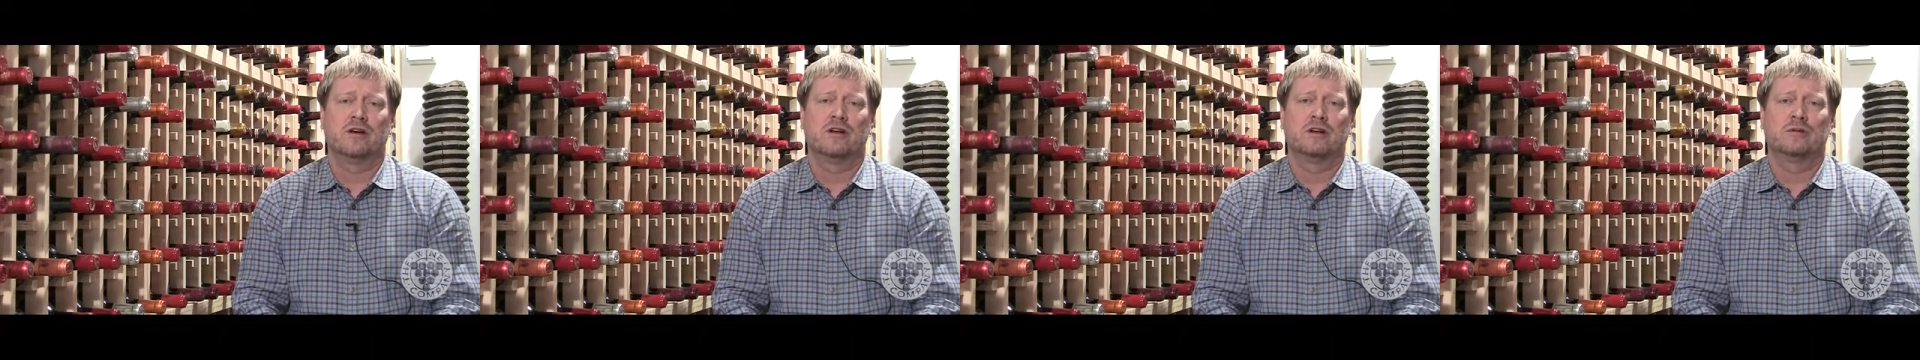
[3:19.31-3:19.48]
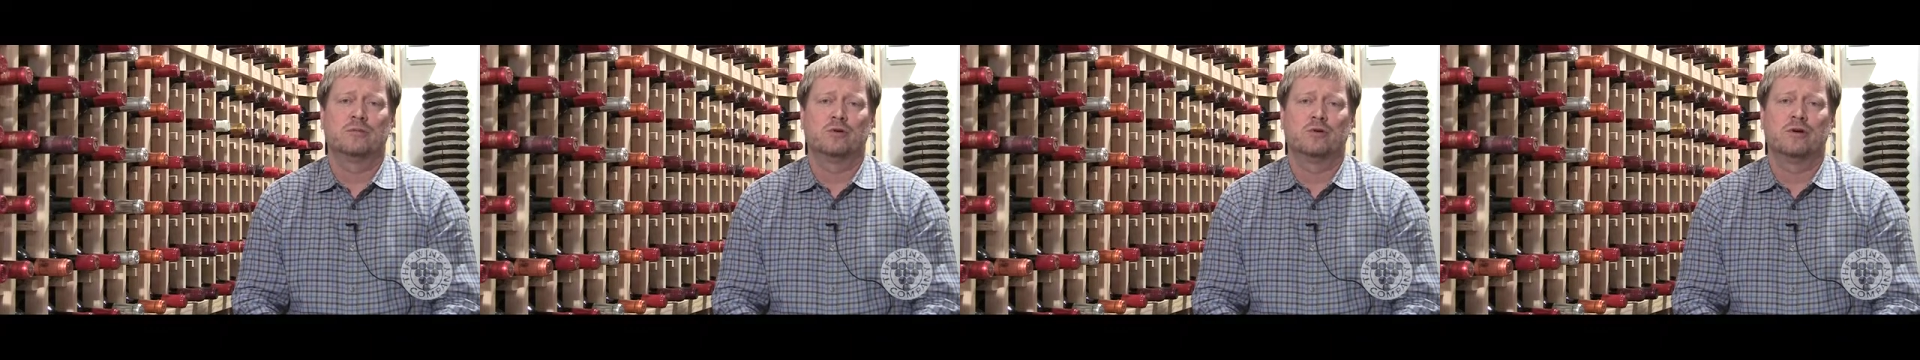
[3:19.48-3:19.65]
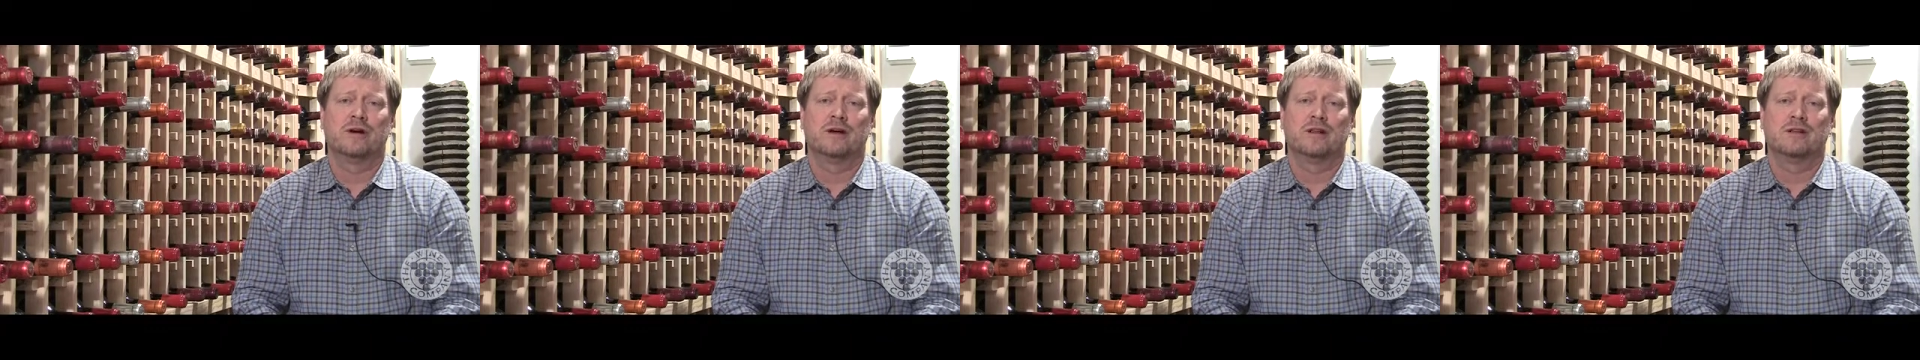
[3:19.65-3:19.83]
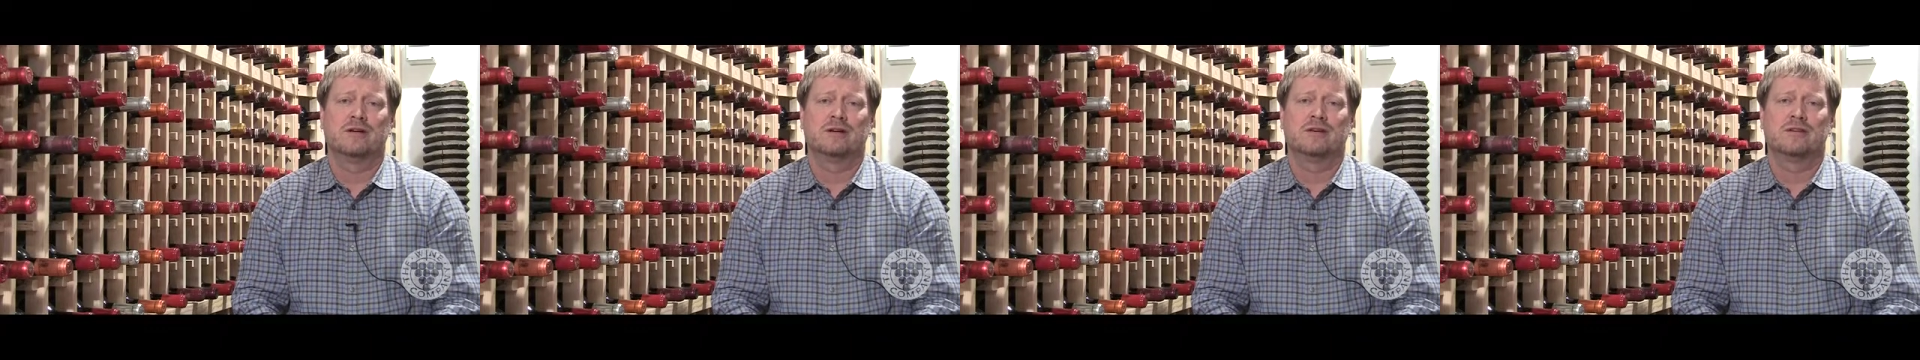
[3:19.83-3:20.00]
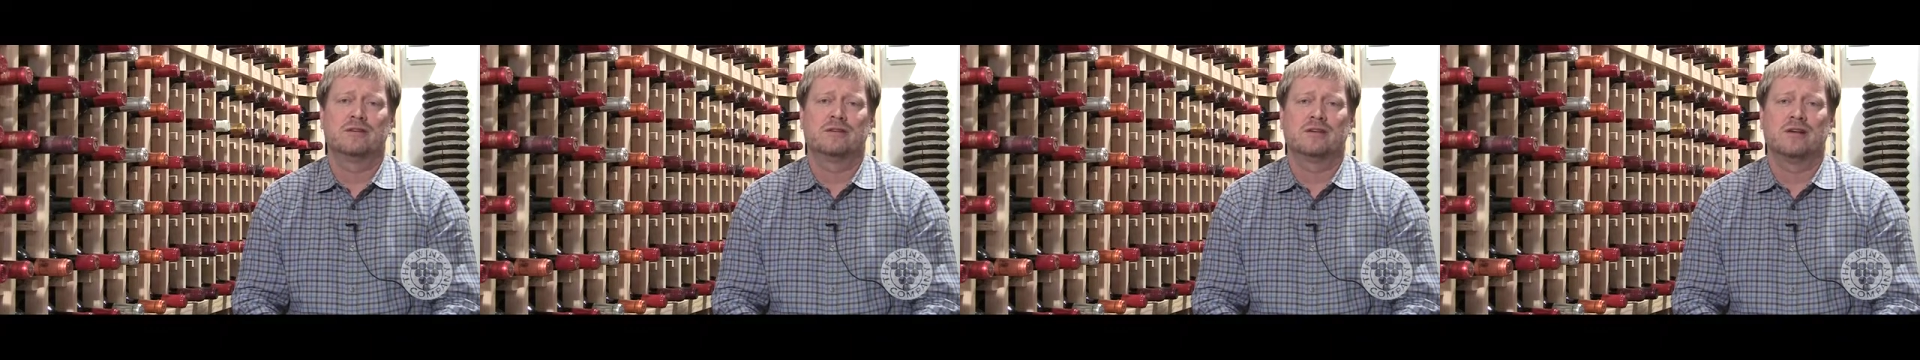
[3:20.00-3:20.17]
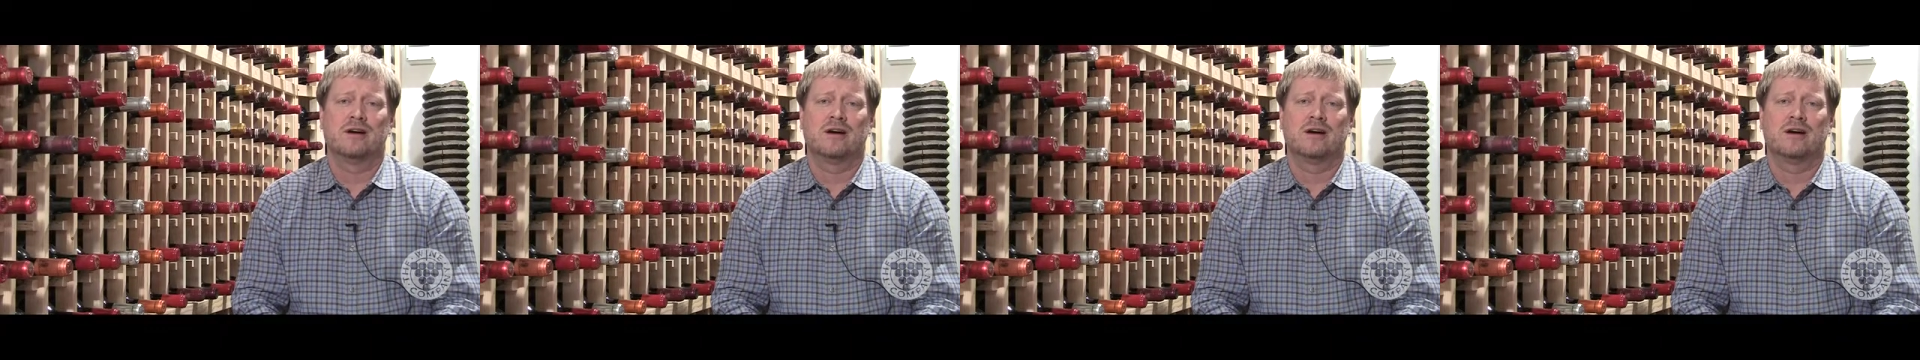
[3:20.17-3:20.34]
on a more
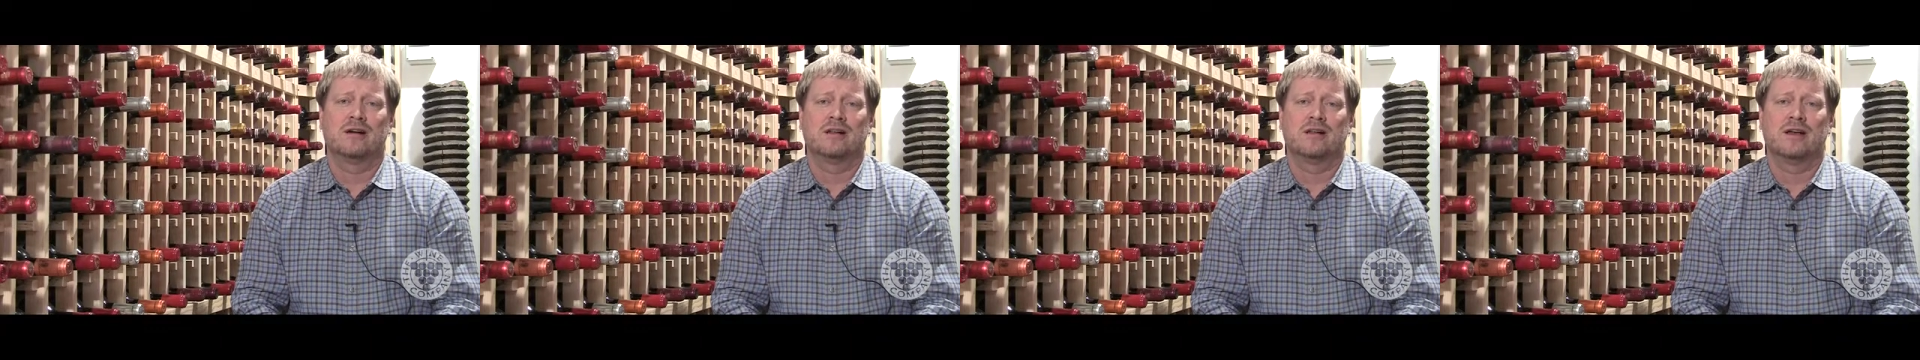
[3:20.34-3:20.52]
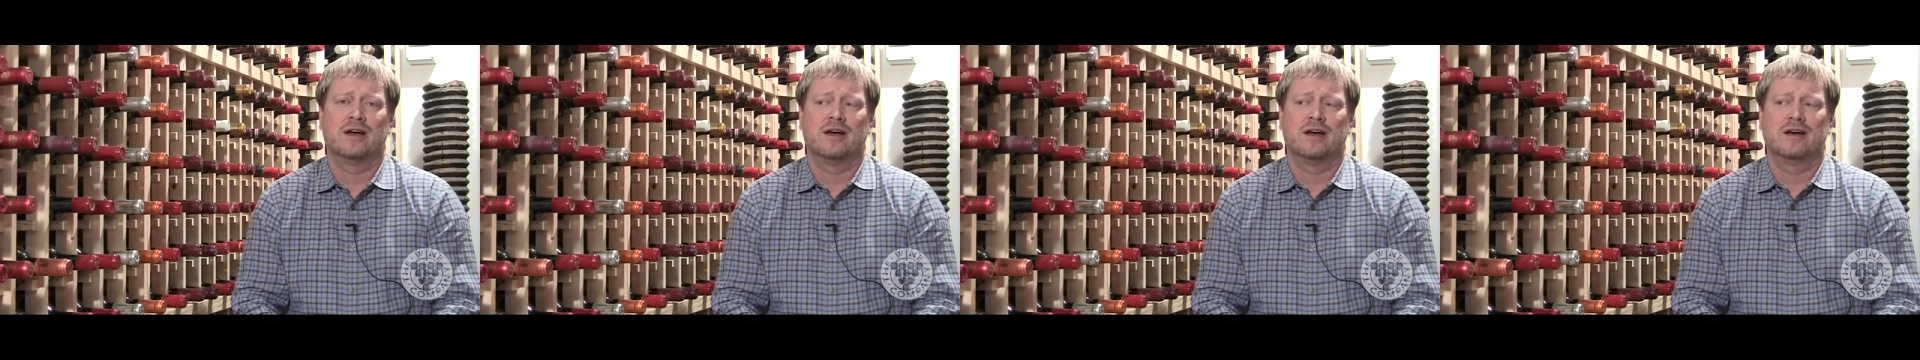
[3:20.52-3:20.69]
elegant style,